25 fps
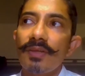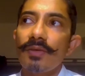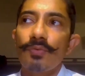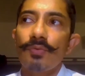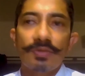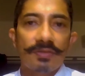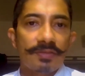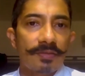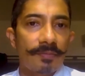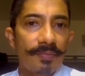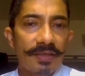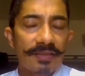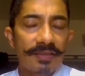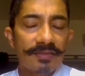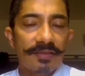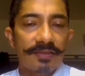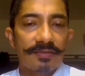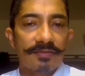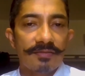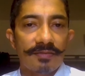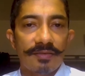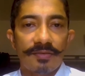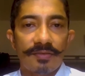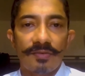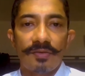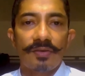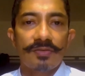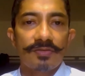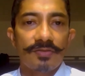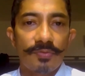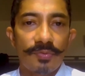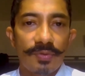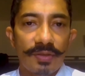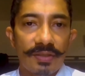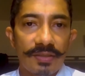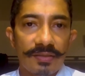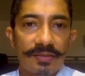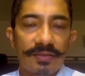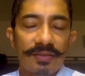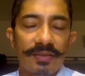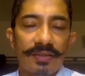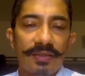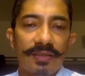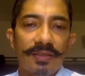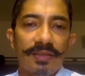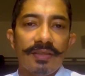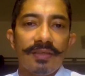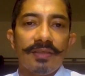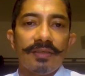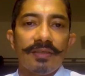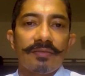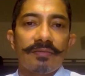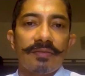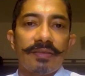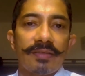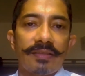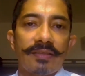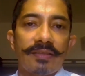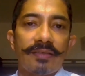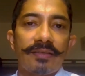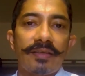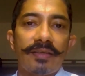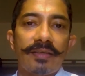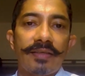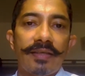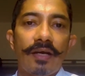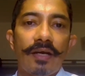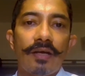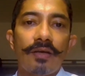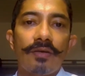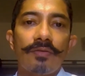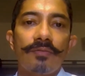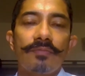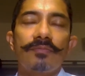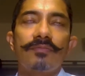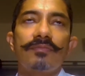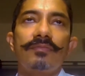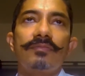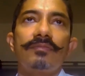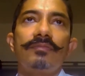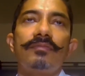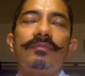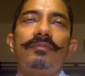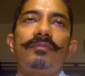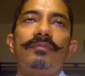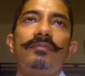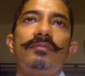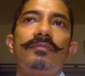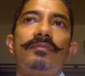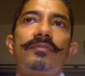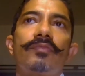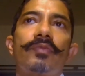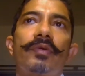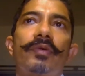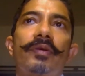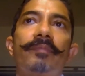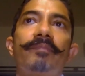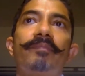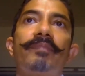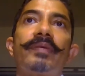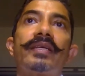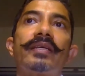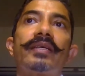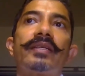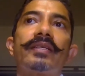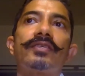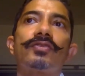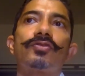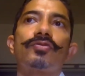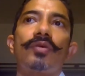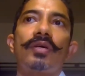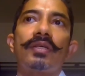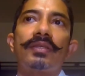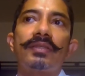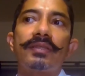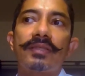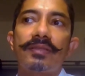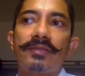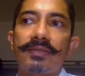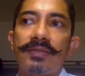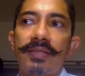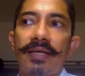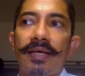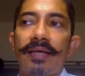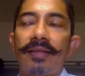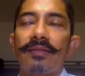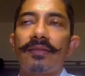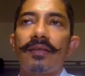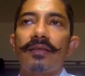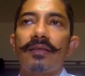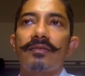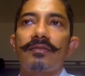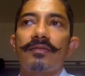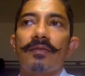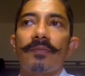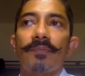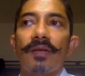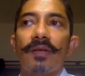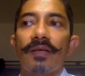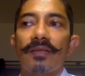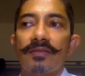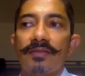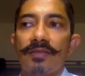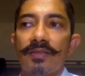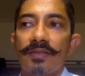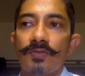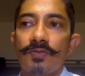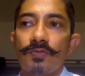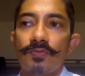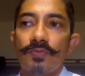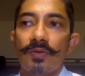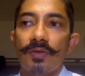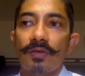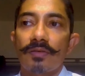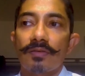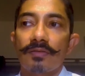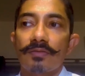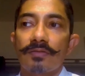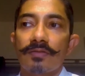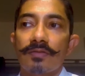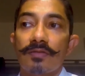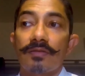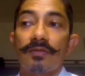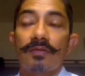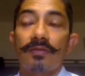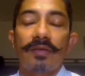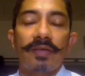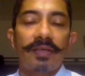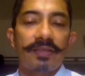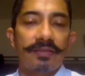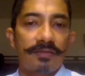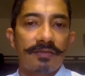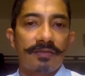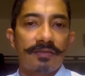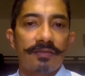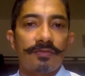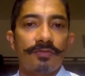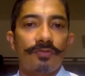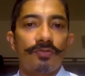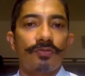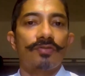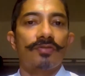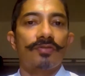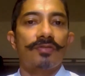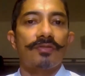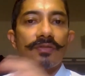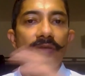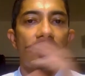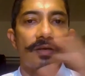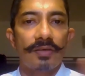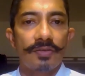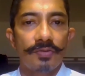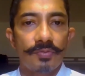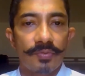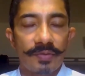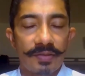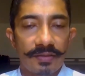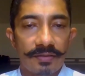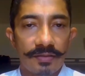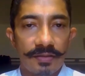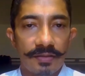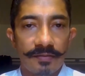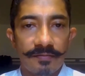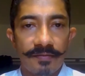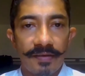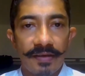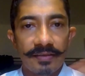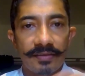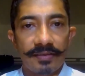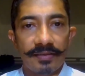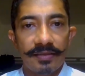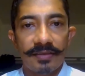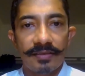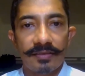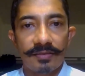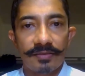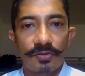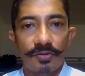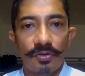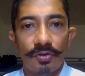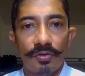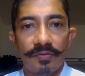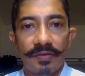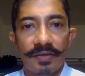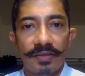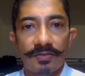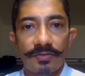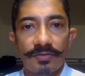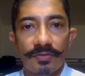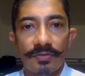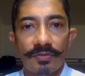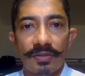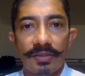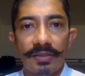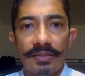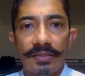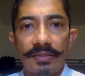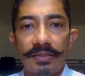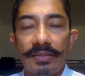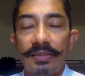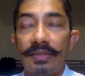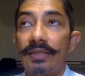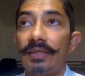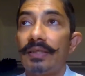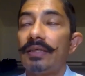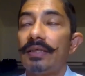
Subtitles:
was supply chains across the world, right? And now we're beginning to understand that supply chains were stressed to start with. If anything, COVID has only,